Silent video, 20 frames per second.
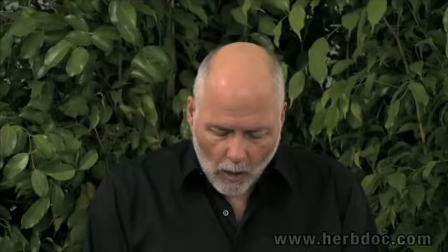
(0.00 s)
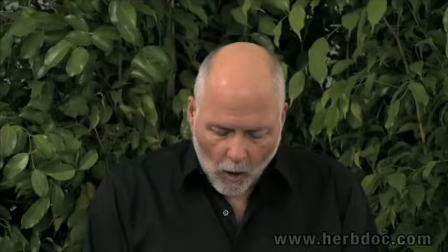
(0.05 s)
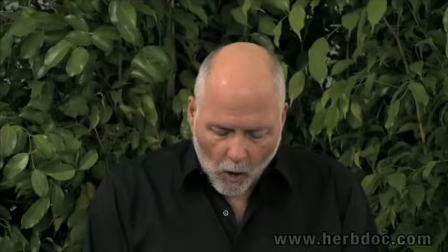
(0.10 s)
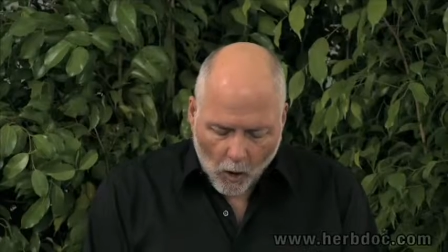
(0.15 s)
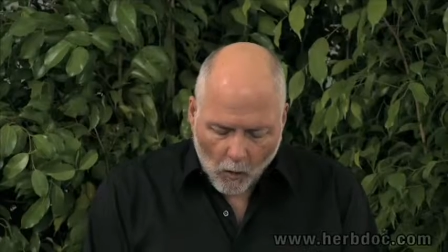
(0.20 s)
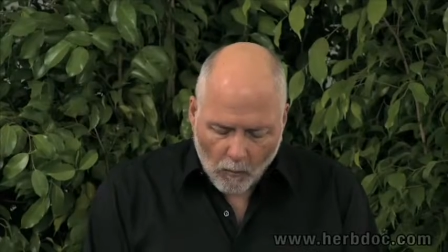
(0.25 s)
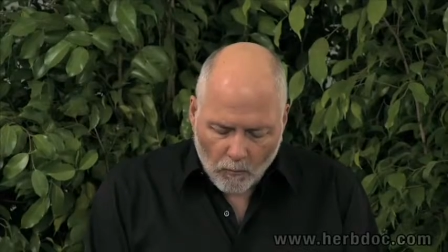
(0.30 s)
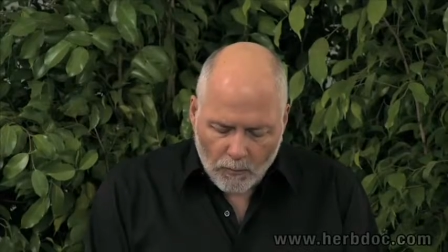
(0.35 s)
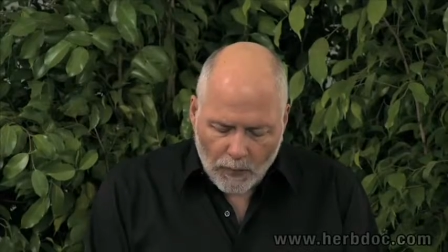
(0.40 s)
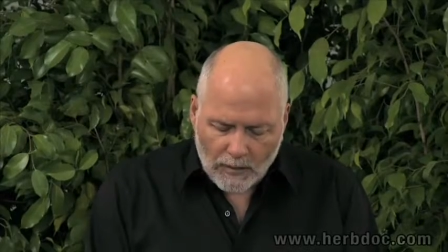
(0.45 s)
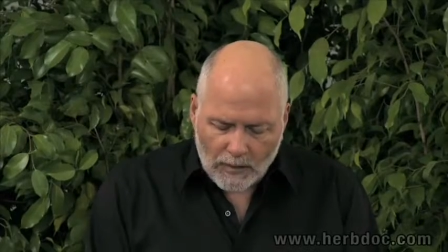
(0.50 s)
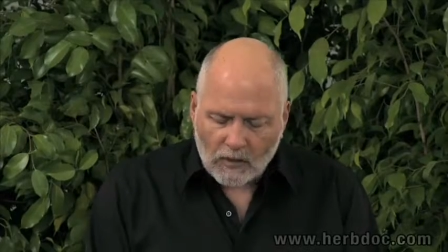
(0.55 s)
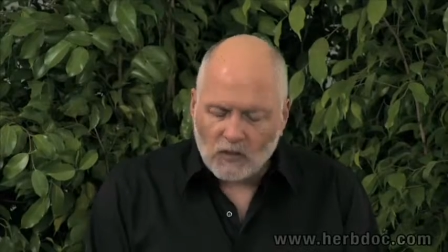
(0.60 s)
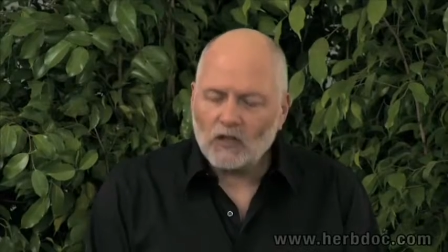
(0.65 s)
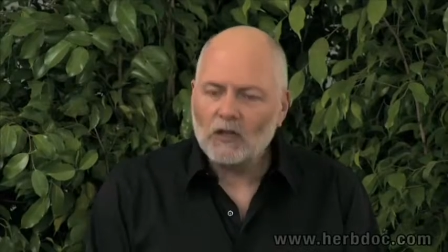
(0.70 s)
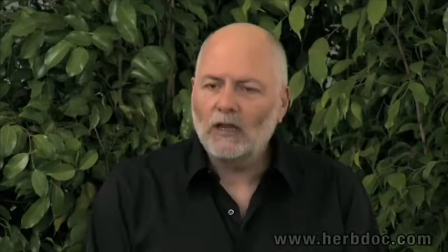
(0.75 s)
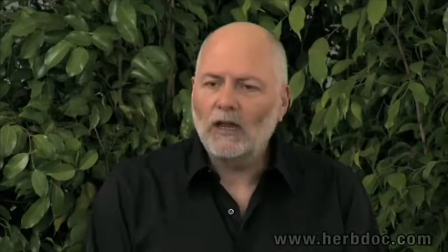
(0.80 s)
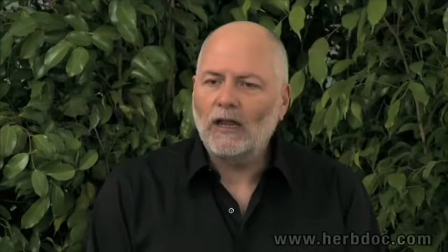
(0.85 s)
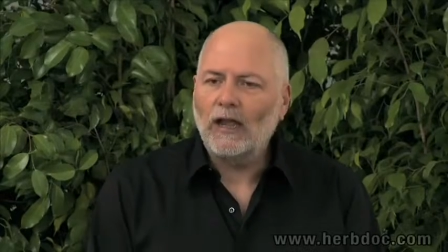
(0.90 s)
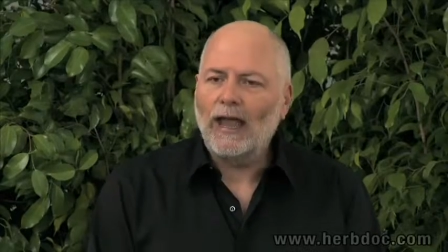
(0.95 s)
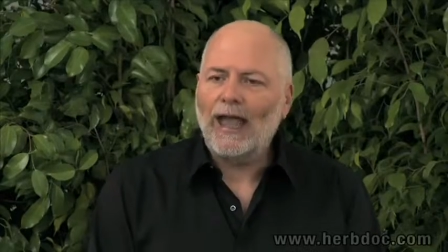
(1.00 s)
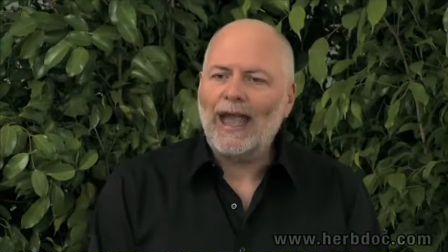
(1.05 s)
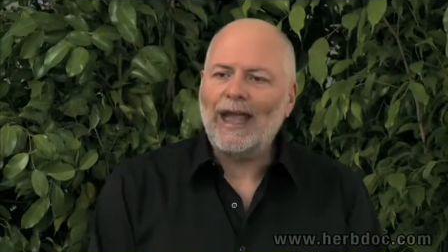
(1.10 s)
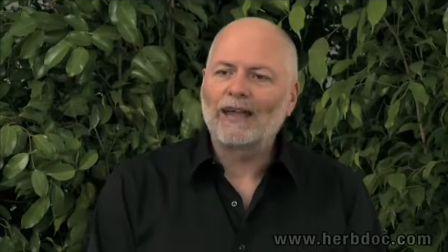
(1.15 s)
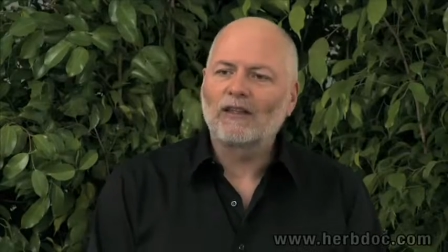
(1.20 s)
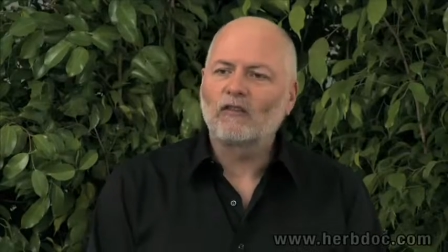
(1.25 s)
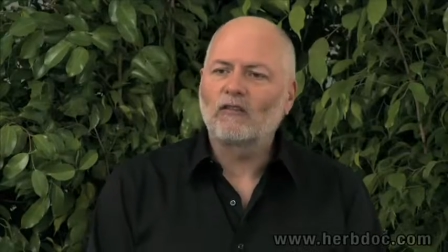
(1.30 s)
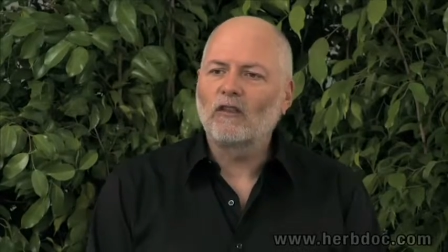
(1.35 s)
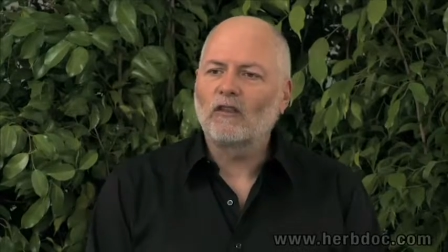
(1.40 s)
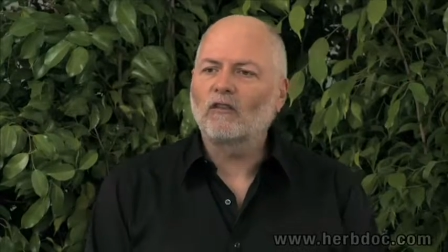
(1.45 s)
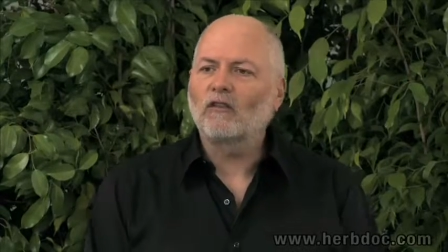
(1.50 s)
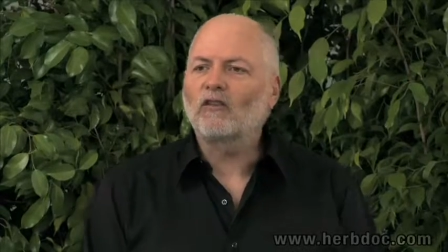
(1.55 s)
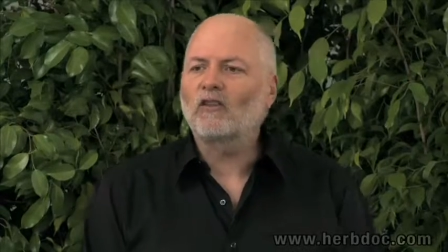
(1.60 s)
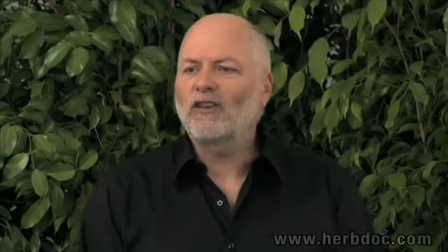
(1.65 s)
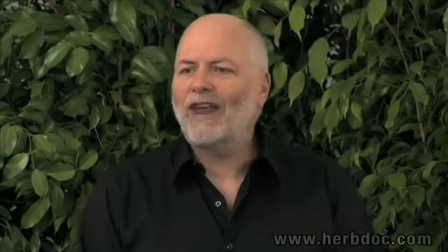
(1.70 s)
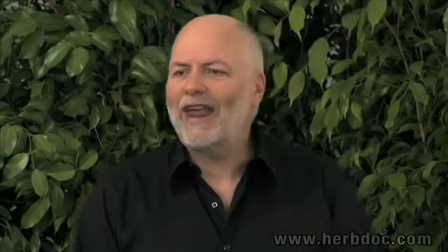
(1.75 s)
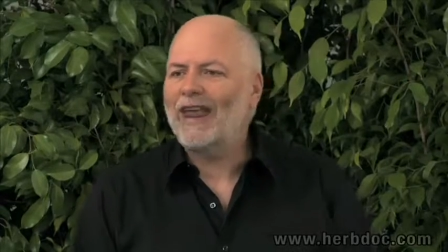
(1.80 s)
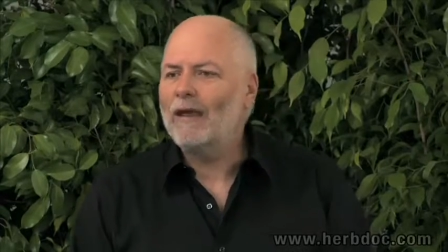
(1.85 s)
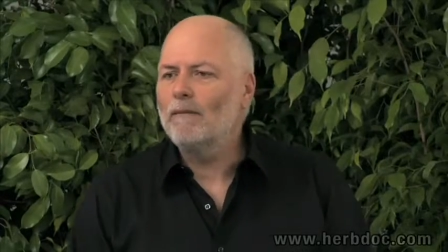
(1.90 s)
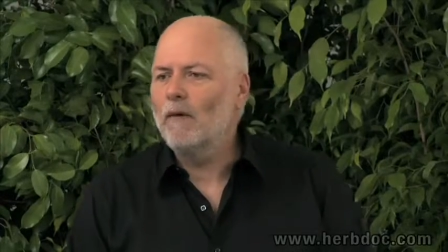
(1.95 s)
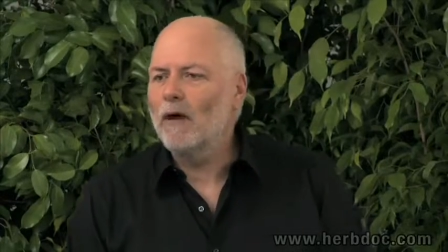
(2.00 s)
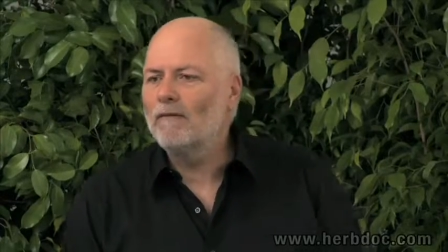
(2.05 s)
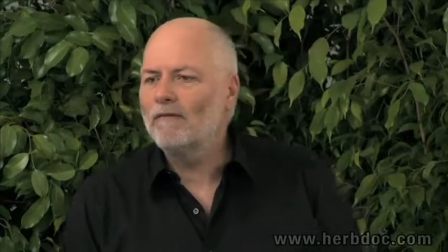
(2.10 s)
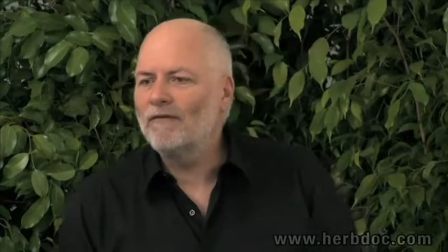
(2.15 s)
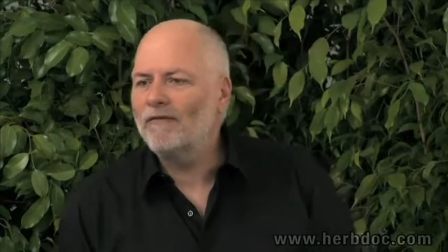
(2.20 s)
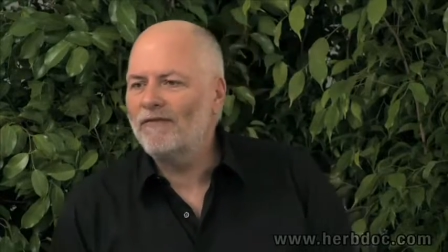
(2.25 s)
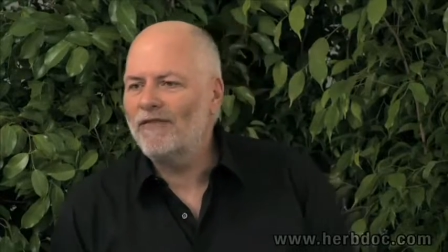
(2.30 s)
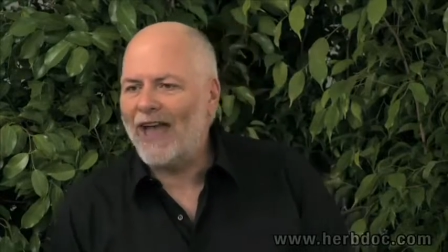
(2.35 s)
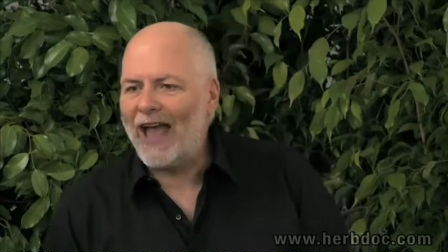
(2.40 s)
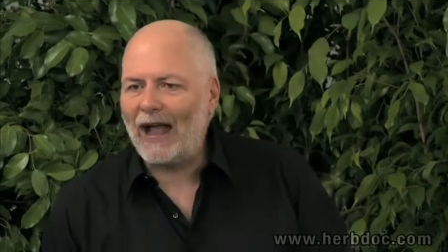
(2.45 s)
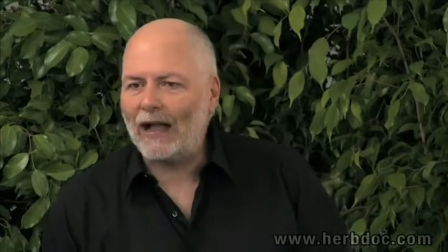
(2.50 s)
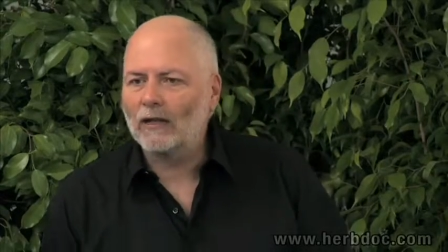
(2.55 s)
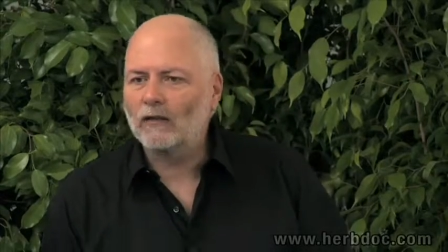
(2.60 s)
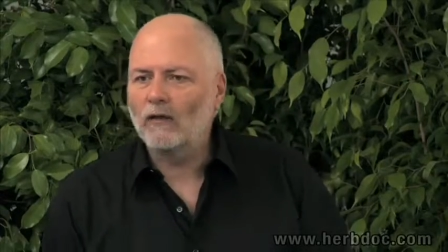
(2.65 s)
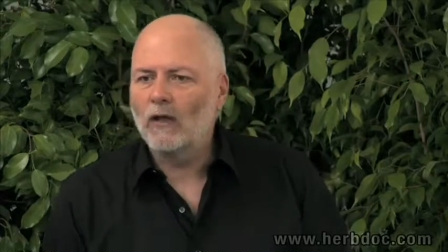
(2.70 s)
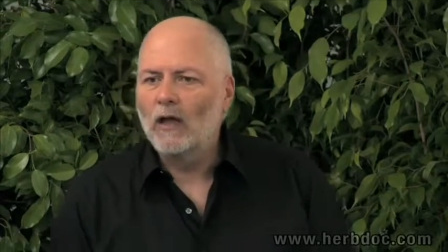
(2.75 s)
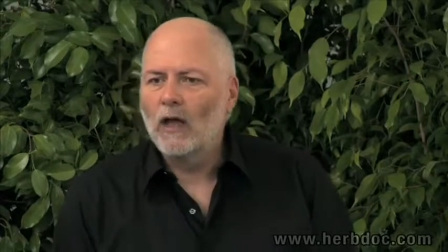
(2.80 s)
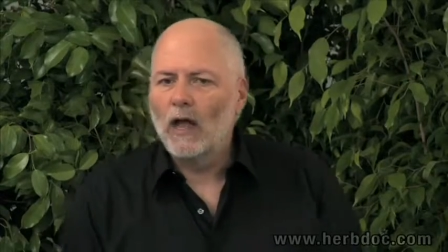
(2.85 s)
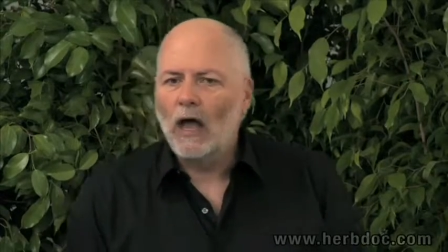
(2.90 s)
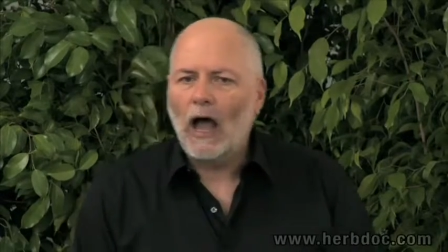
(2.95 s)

Obesity has the same effect